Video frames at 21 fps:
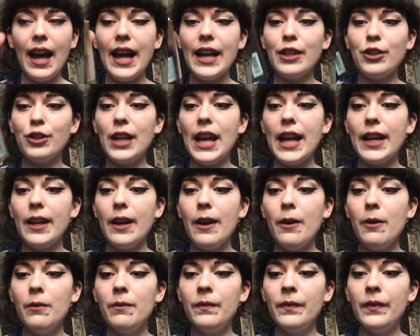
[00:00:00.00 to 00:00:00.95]

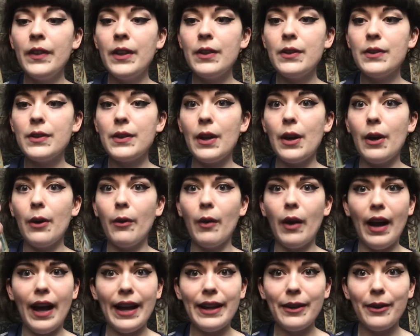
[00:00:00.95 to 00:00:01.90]
eyeshadow, so
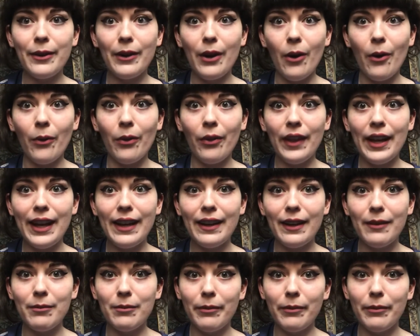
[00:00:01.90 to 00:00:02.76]
I don't own that.